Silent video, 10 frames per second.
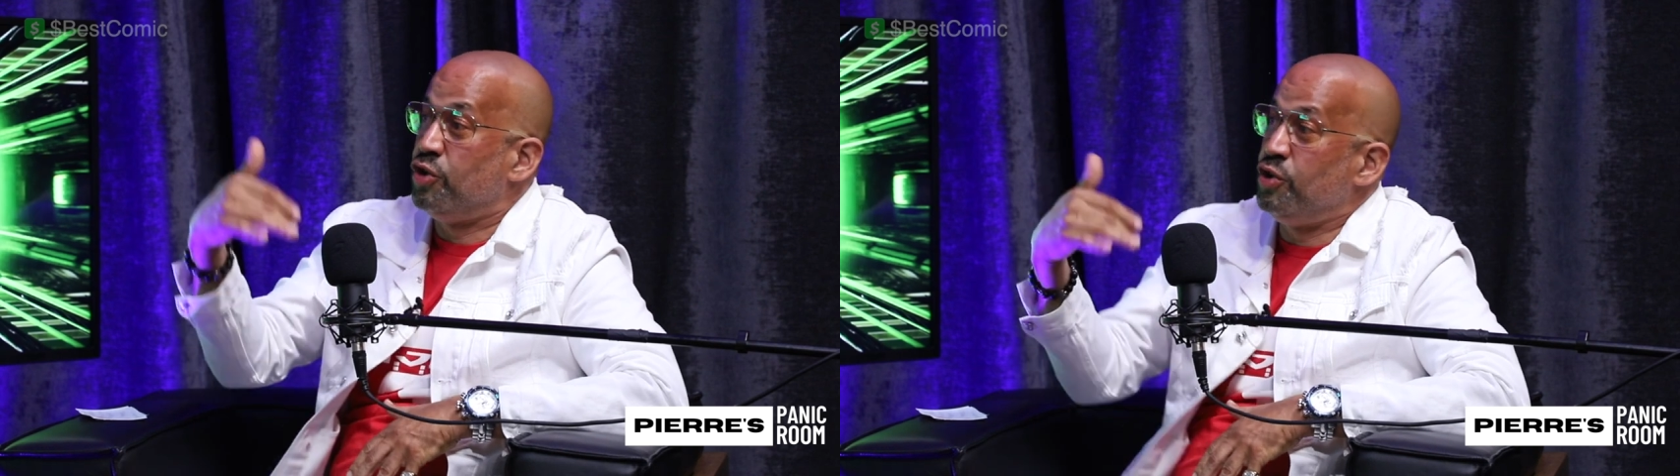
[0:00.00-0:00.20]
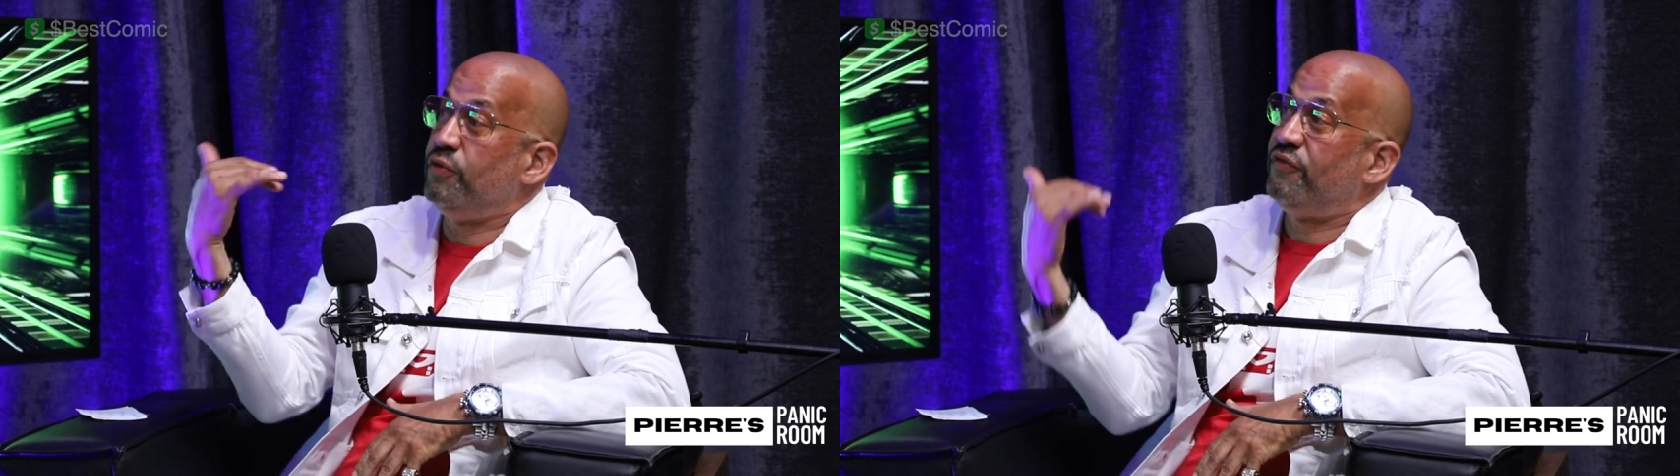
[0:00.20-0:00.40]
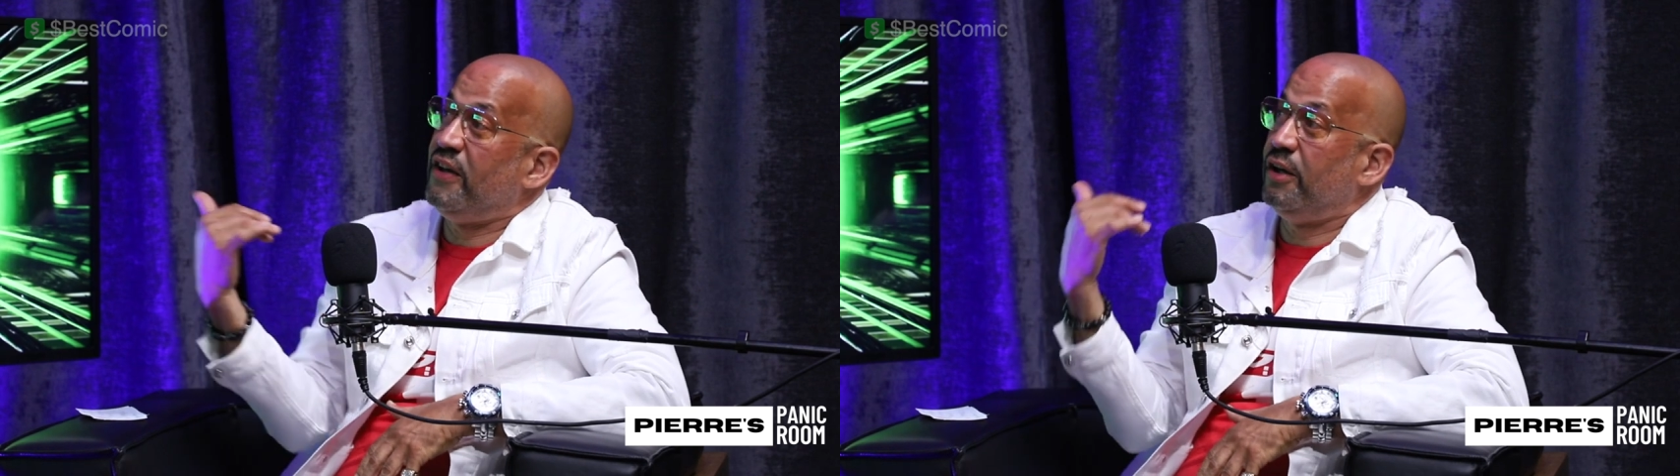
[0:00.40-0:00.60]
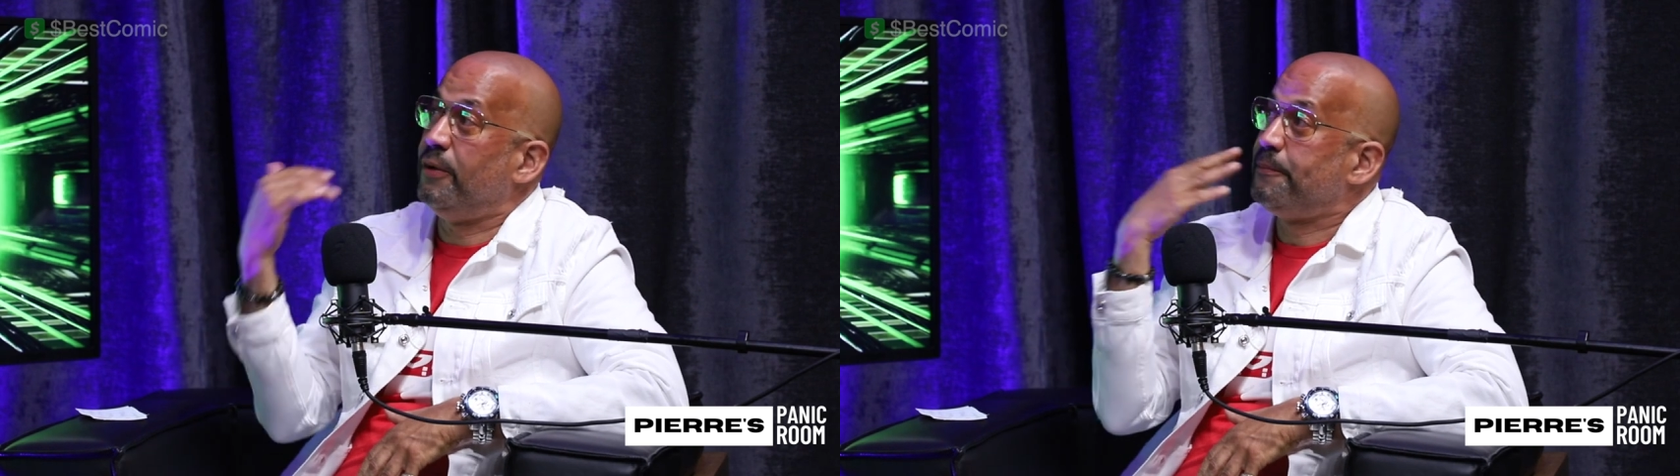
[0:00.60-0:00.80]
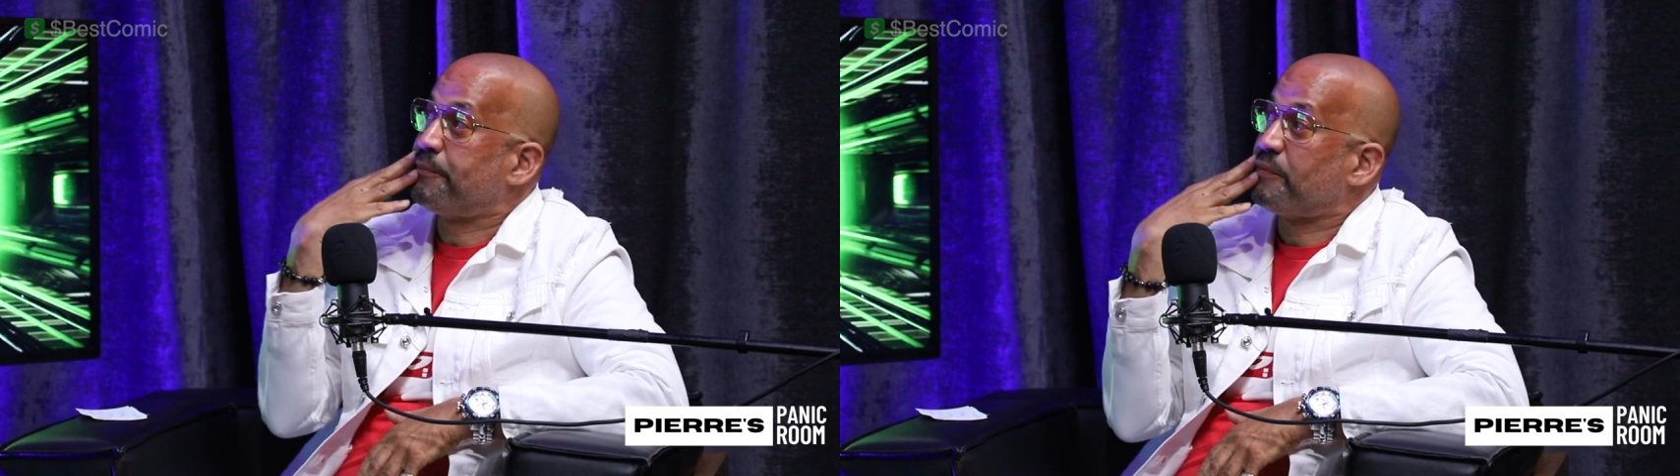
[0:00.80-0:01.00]
Do you
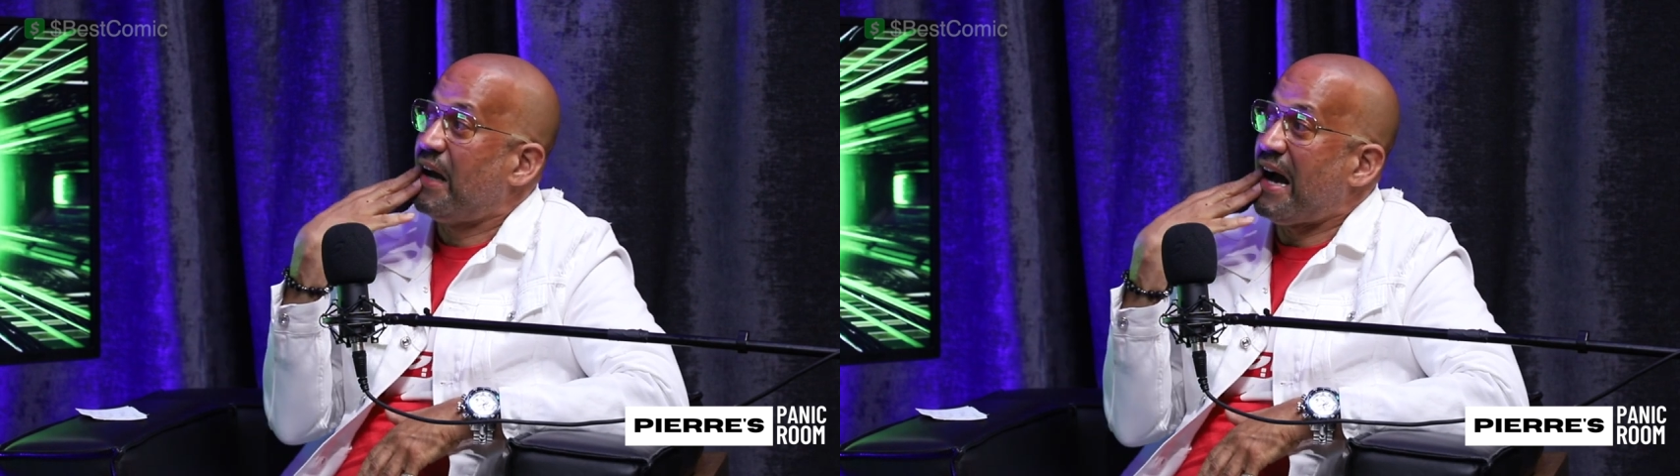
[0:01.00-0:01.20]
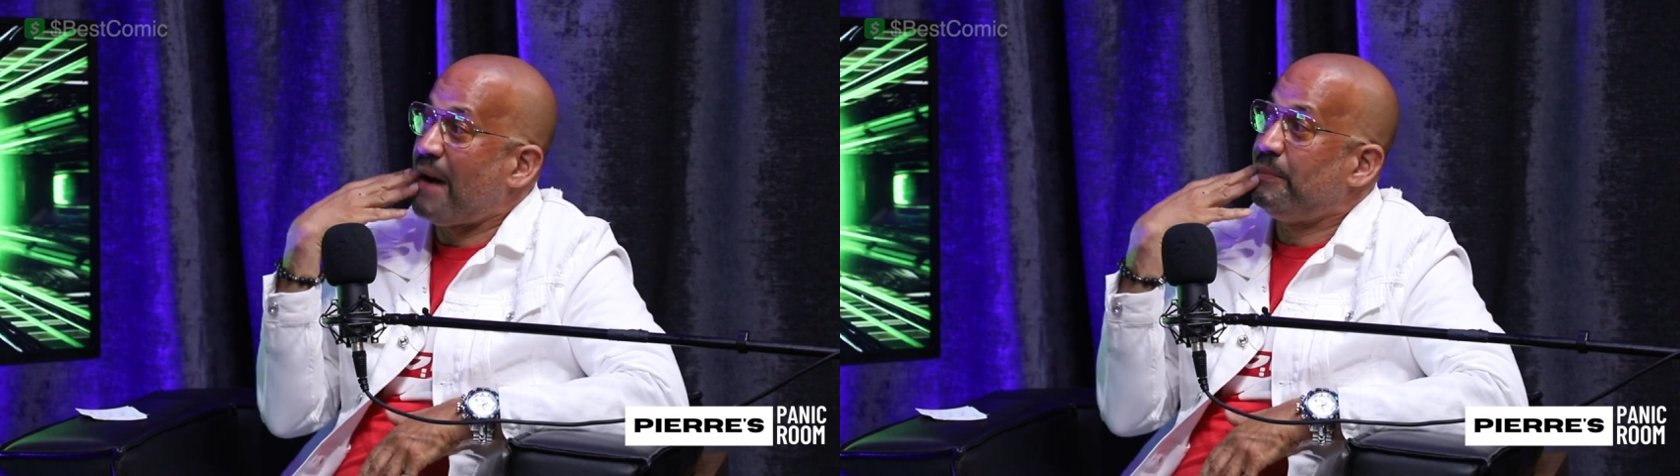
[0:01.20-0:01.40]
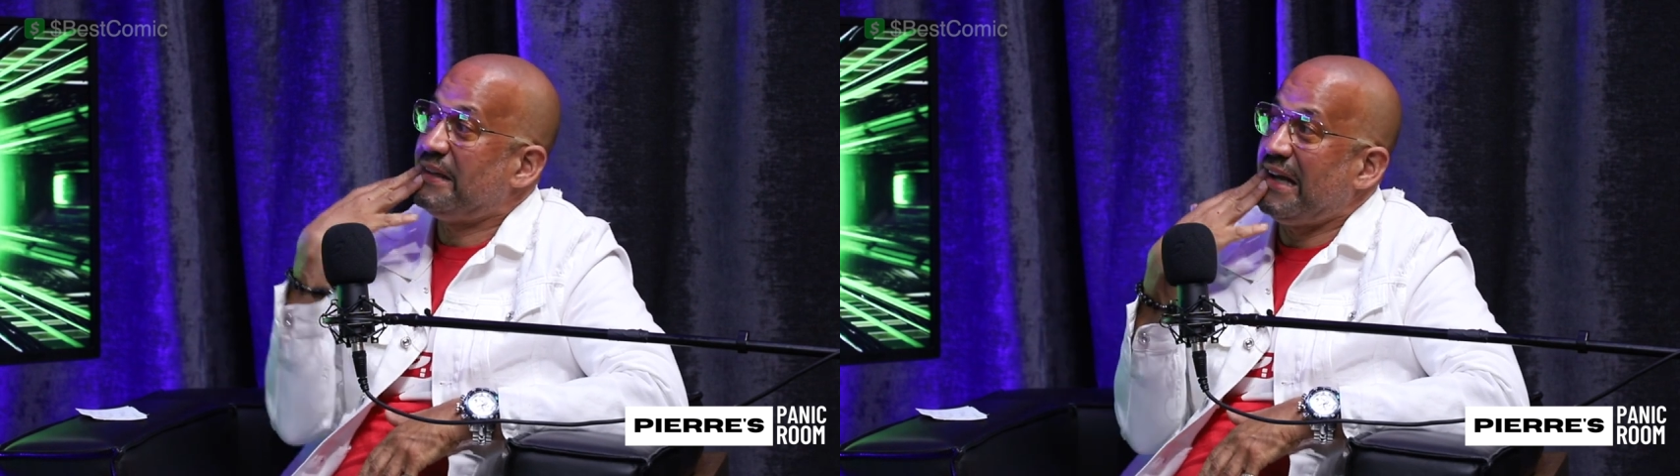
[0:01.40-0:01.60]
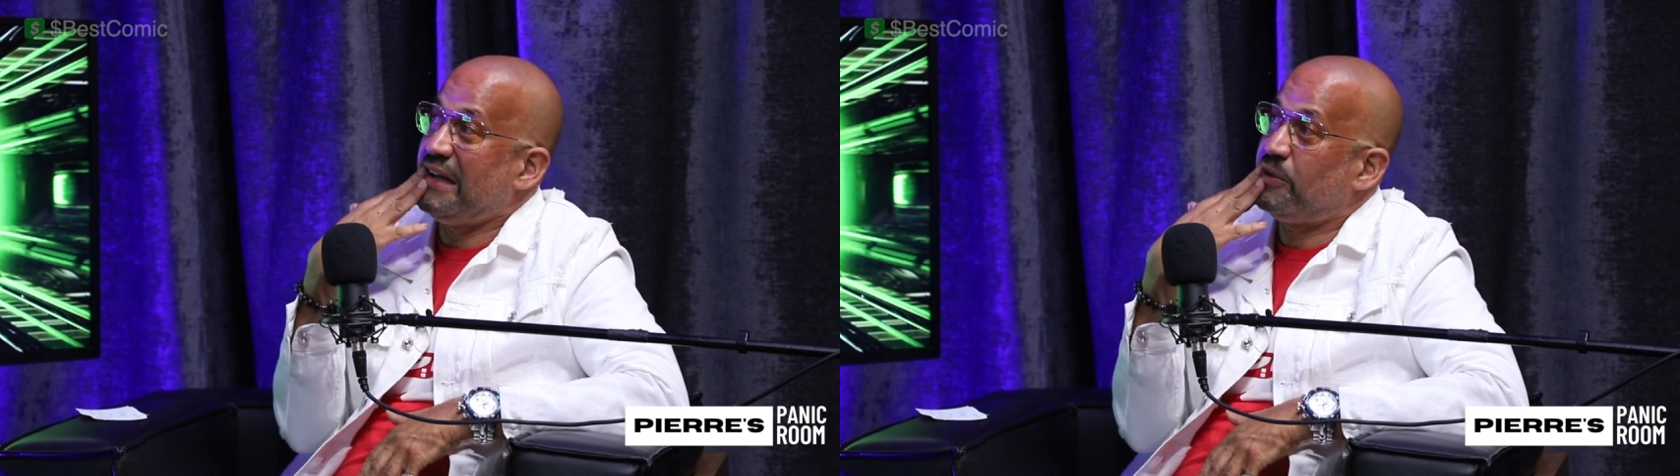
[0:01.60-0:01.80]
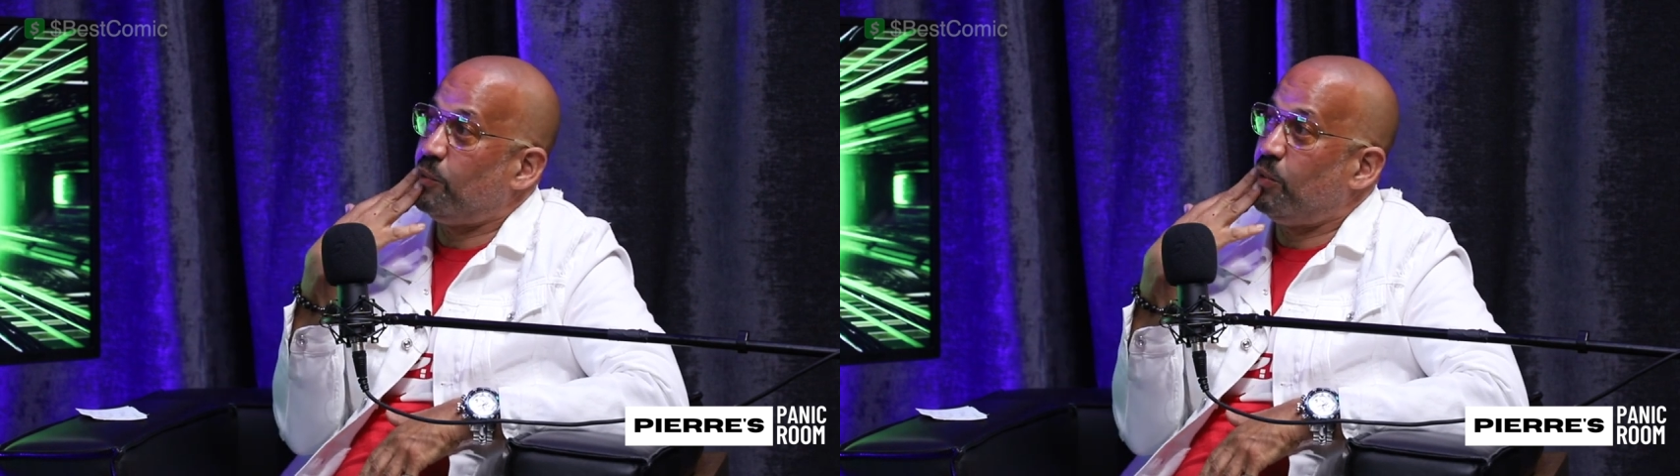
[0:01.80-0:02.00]
feel
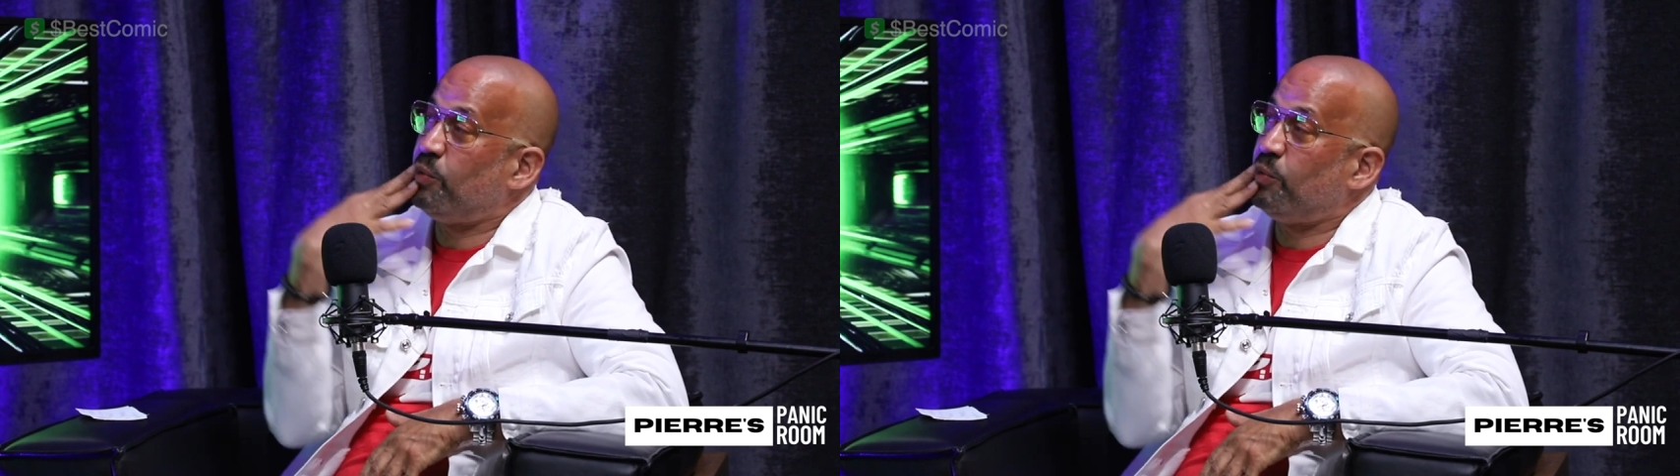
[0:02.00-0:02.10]
obligated or